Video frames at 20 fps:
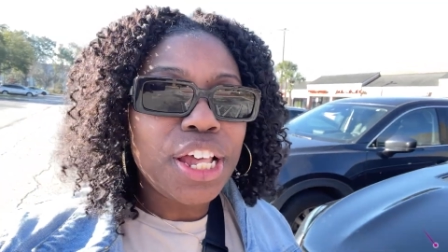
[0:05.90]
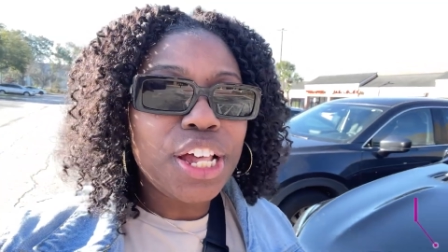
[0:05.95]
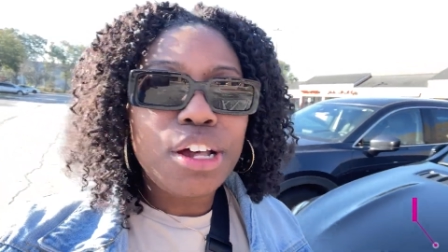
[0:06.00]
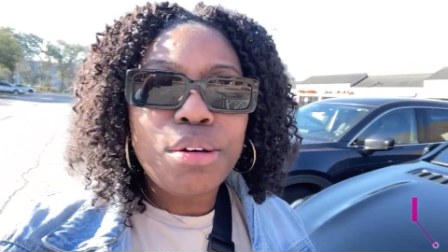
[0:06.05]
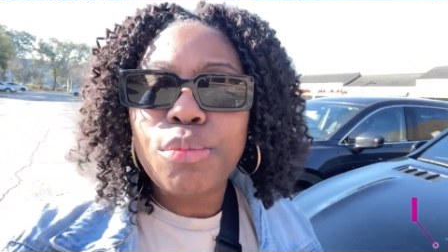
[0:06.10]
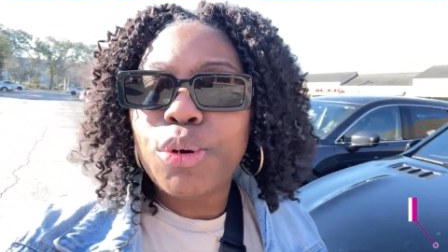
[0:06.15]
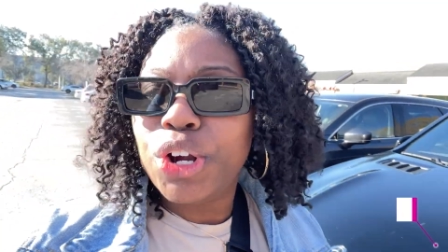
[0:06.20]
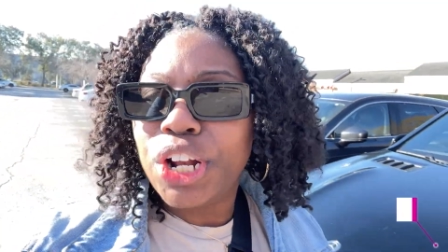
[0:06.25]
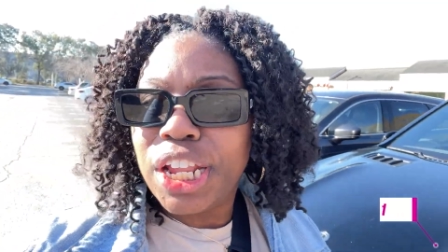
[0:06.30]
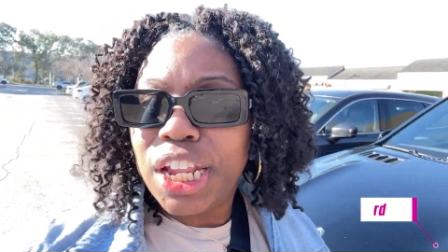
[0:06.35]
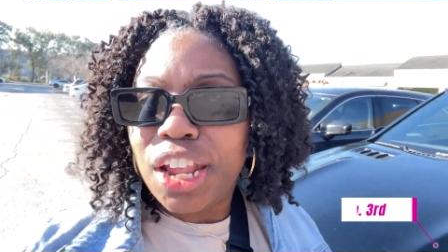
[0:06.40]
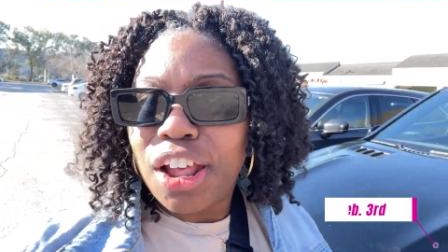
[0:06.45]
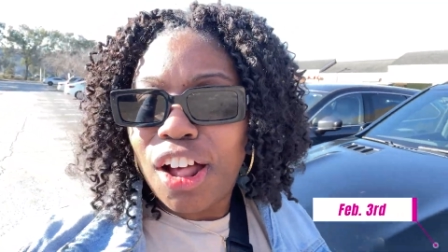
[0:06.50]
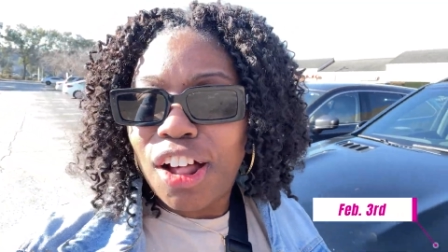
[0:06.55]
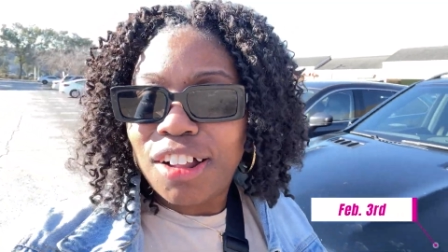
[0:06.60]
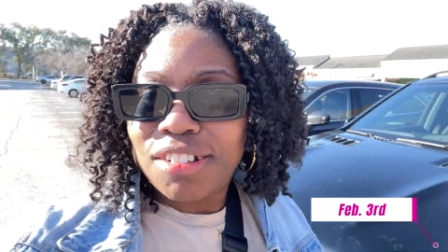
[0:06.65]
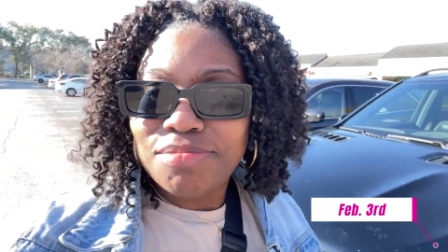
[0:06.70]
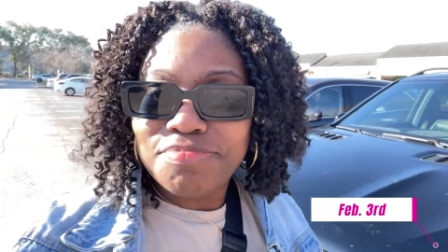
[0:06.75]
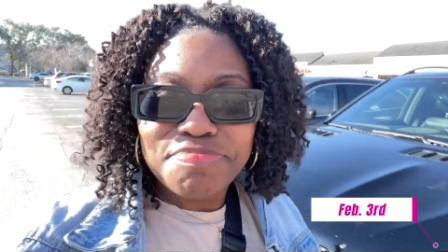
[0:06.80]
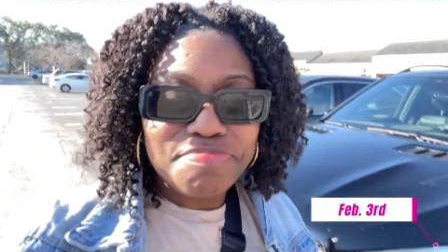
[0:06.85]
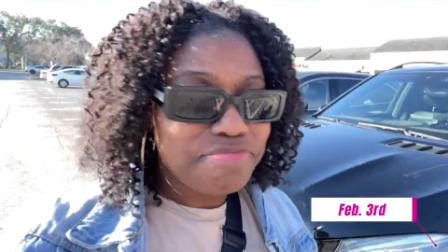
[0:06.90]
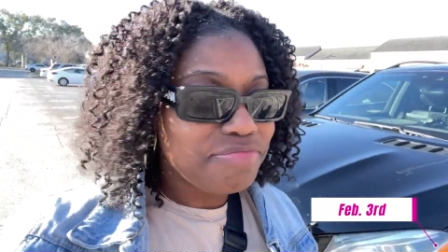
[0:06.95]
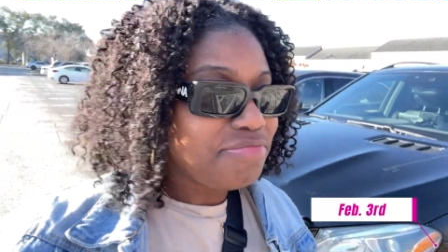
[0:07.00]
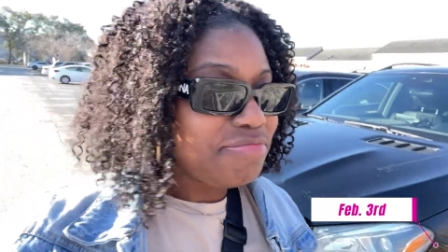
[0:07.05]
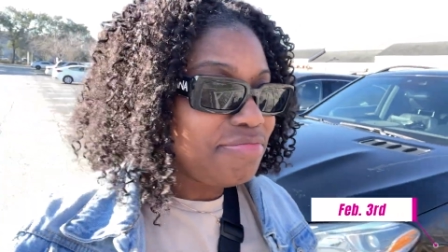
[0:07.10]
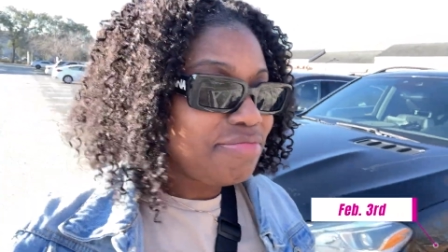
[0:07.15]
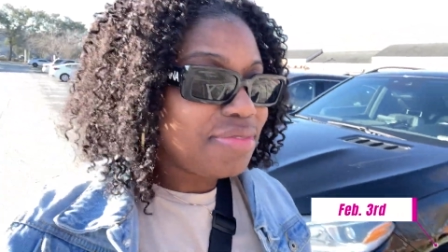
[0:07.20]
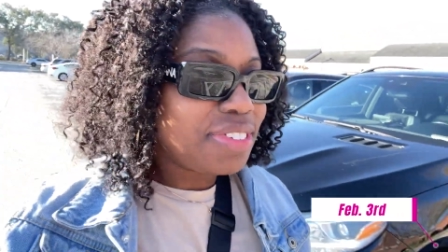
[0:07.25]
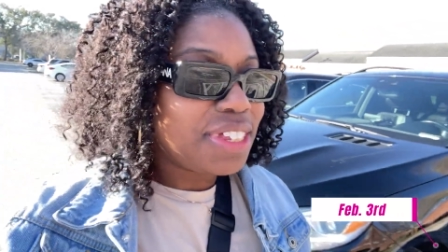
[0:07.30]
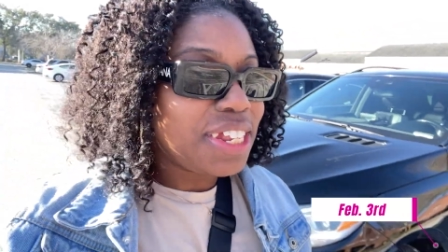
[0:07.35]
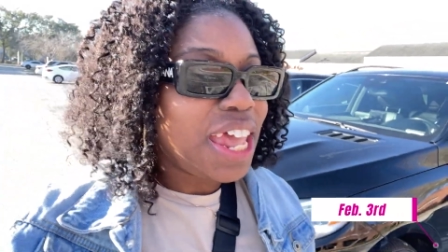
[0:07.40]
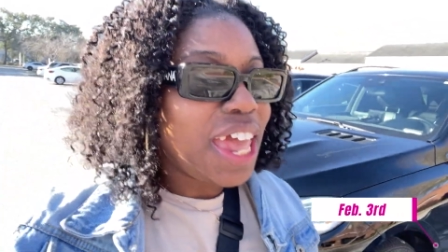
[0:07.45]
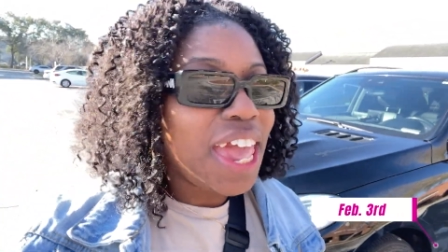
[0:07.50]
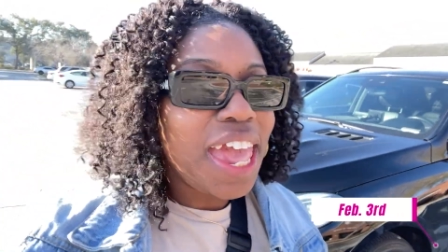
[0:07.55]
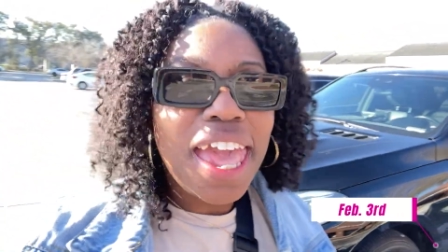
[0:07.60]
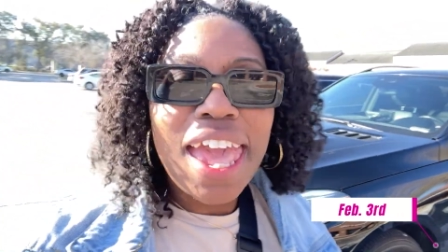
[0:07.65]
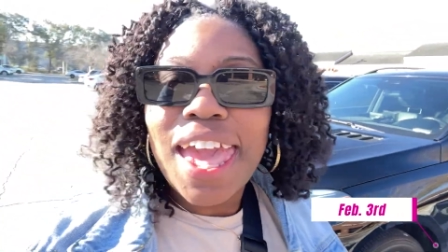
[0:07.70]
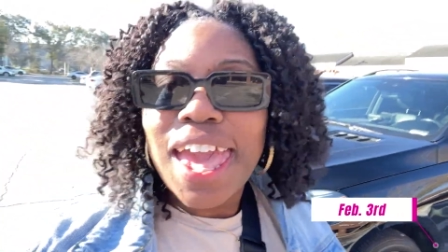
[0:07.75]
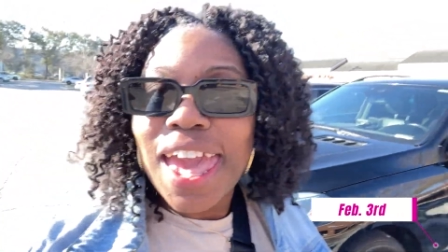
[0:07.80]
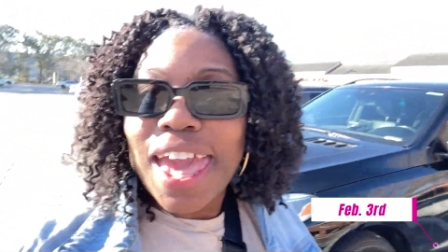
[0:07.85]
Good morning, y'all.
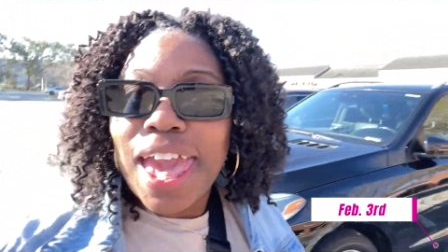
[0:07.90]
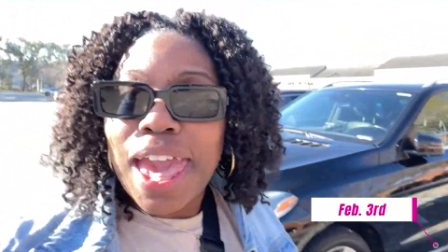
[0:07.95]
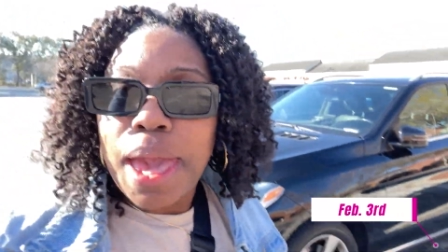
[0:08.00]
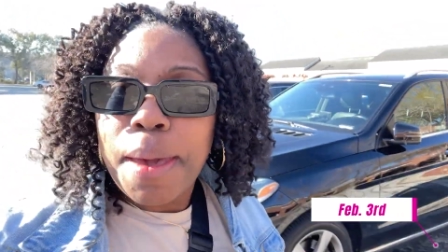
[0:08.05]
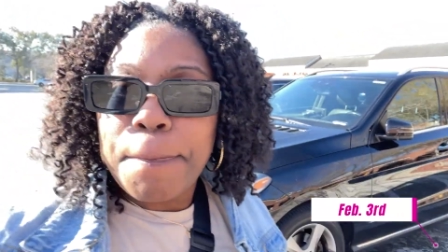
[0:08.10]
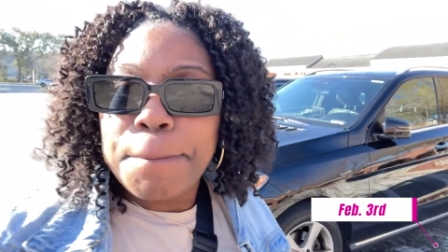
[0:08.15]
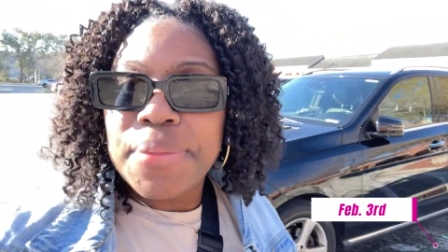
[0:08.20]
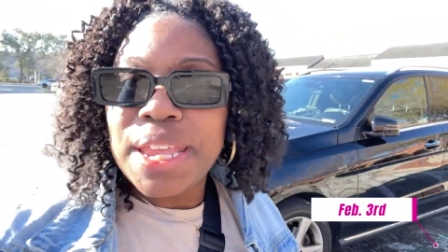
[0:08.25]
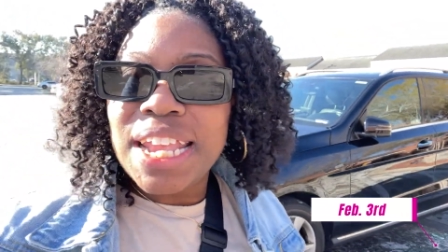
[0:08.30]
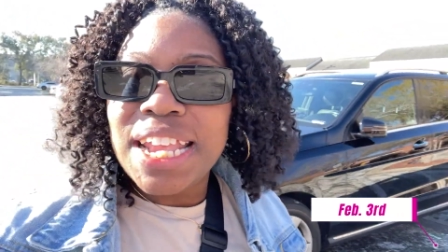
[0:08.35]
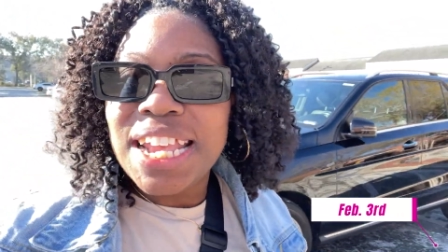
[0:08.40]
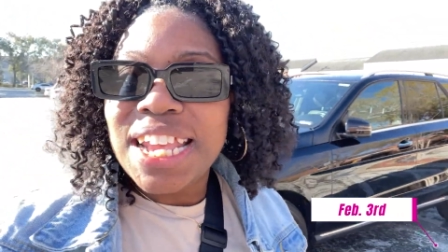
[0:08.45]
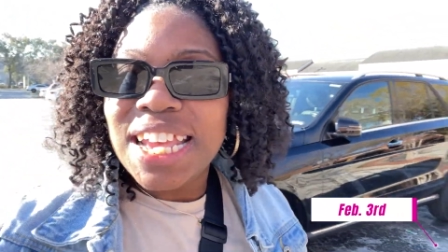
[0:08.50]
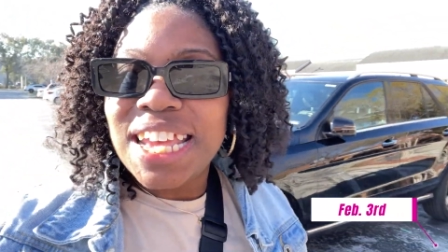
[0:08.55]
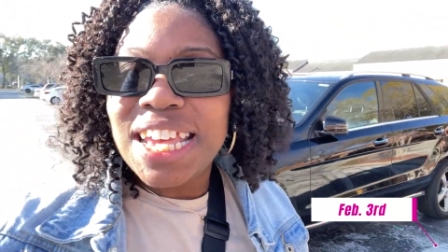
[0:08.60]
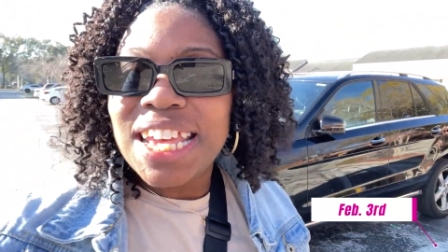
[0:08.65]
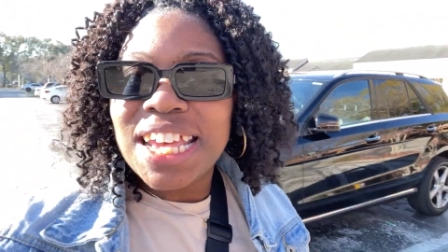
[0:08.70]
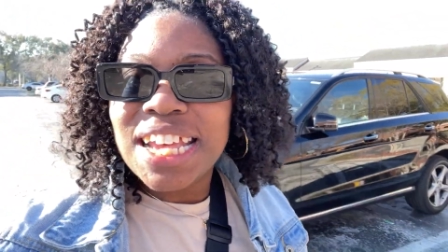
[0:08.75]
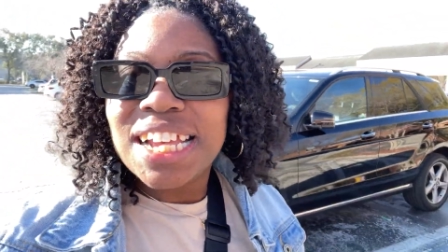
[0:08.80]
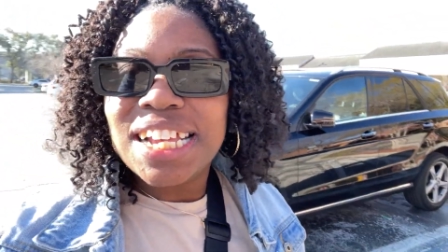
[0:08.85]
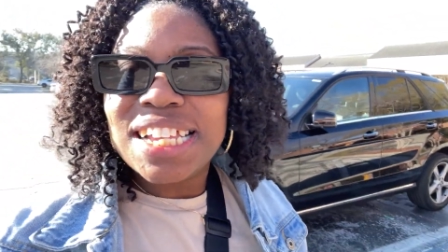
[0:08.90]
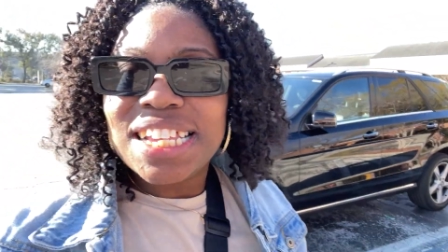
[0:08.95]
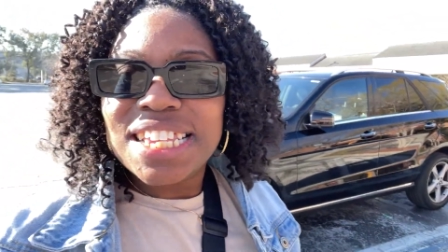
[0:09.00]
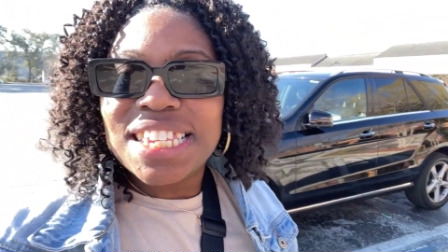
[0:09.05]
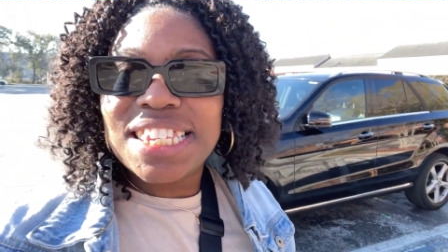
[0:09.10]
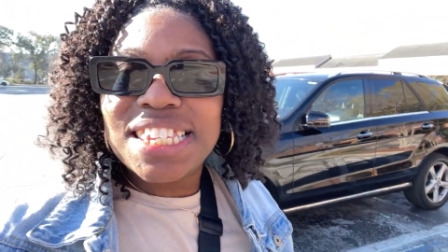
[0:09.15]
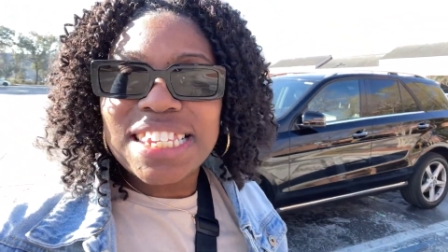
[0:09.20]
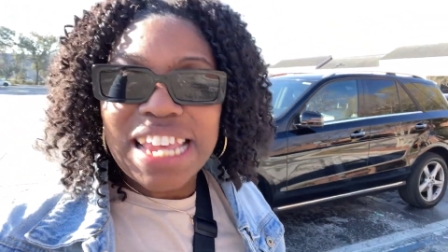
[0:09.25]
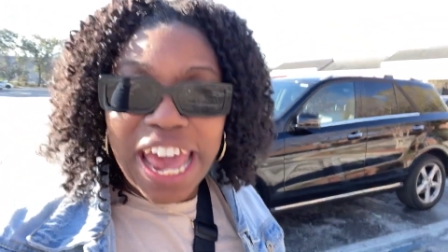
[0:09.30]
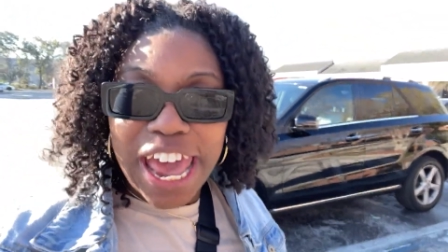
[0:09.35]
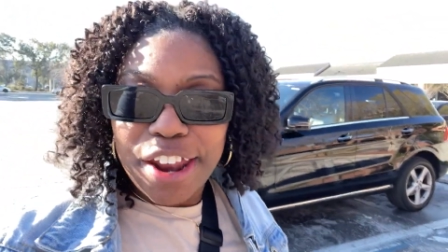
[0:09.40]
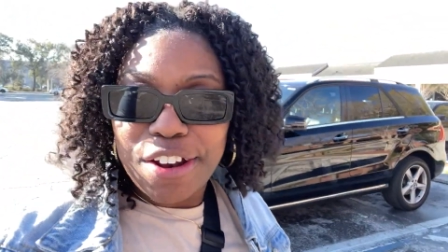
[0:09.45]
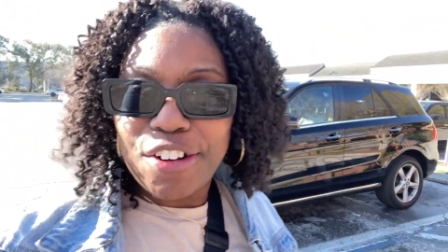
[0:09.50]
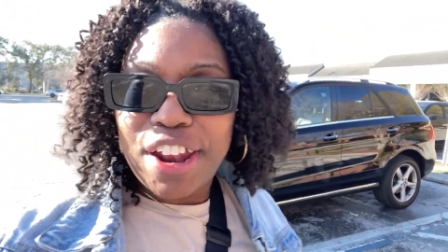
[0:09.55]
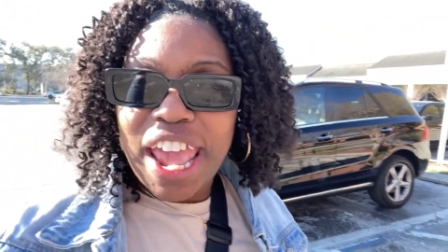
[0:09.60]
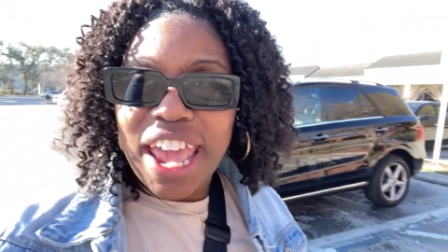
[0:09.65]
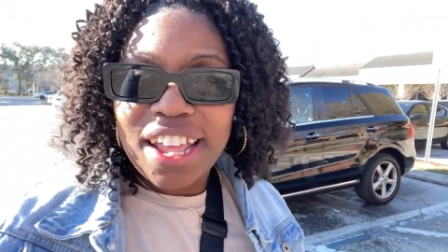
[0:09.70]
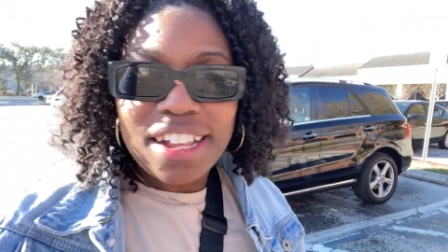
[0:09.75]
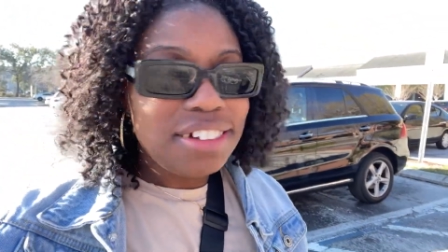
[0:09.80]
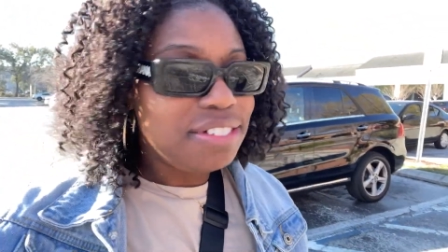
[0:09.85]
Happy Saturday.